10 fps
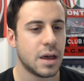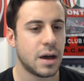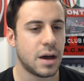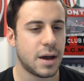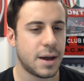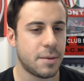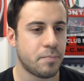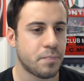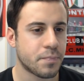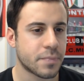
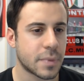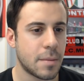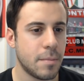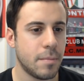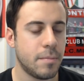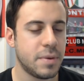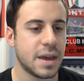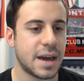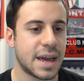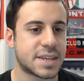
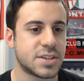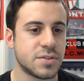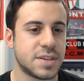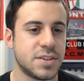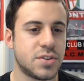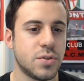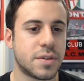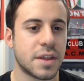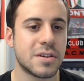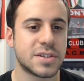Bia XO says, do you
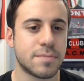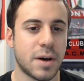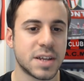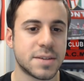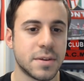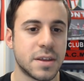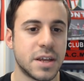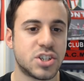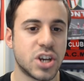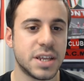think there's a possibility
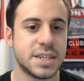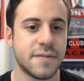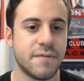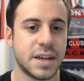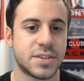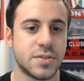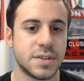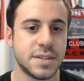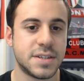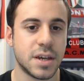that Chinese
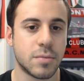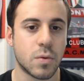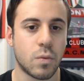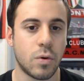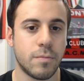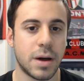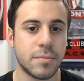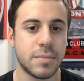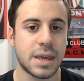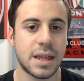investors in summer won't buy
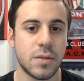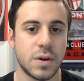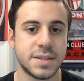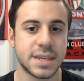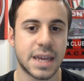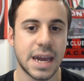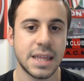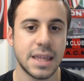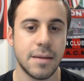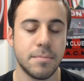Milan once
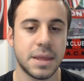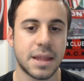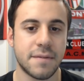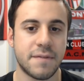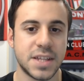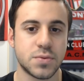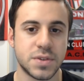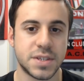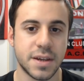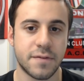again and Milan fans will
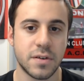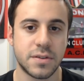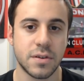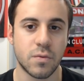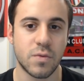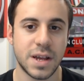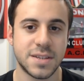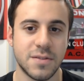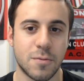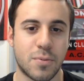suffer until the
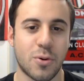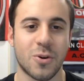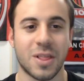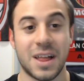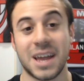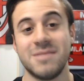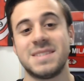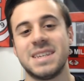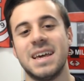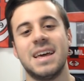rest of their poor
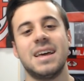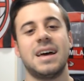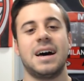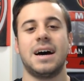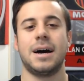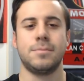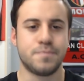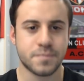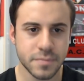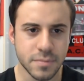lives?
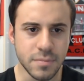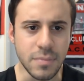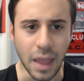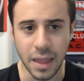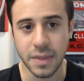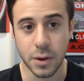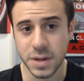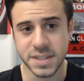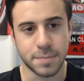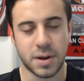There
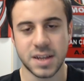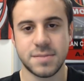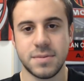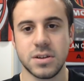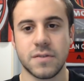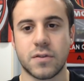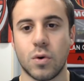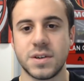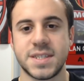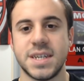is a possibility, of
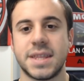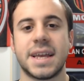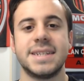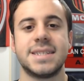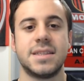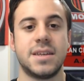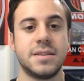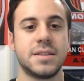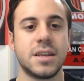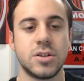course. Nothing is a
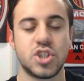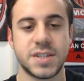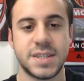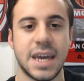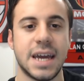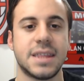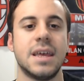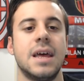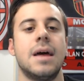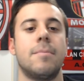done deal just yet.
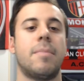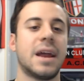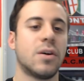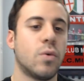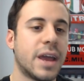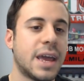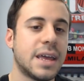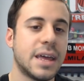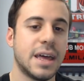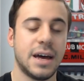By the
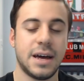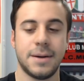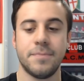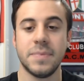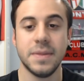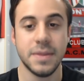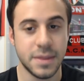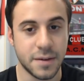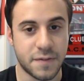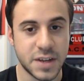way, the
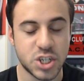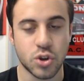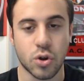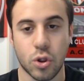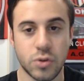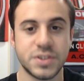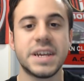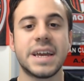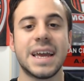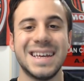official
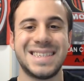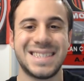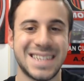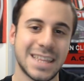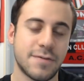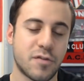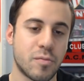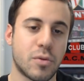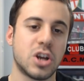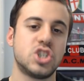closing is set for
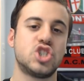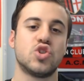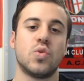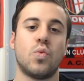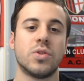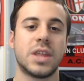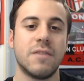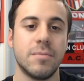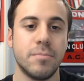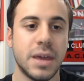March, so it won't
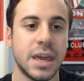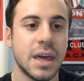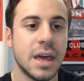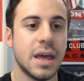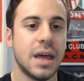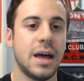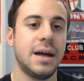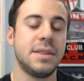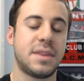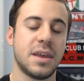even be
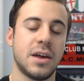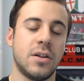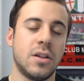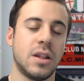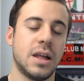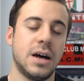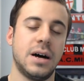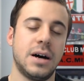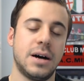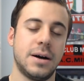until
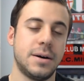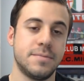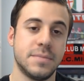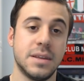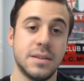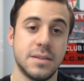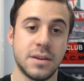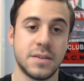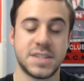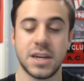
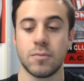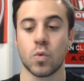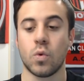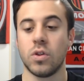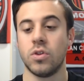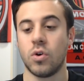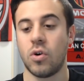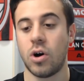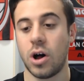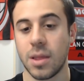the summer. We'll
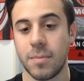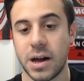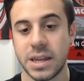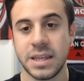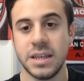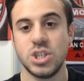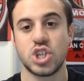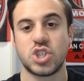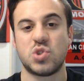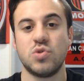know all about it in
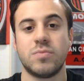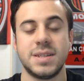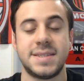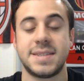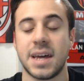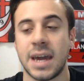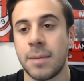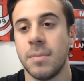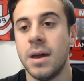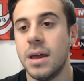just 2 months'
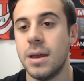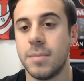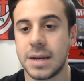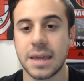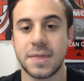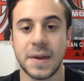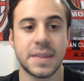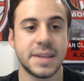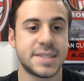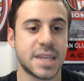time, but I
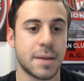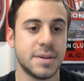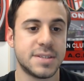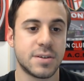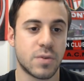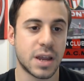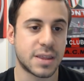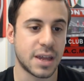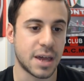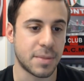think this time is the
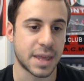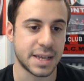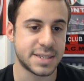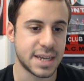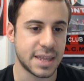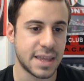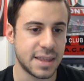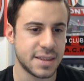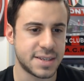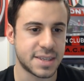right time. Like I said,
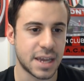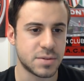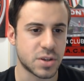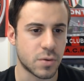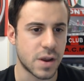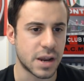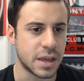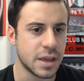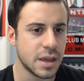endless times already.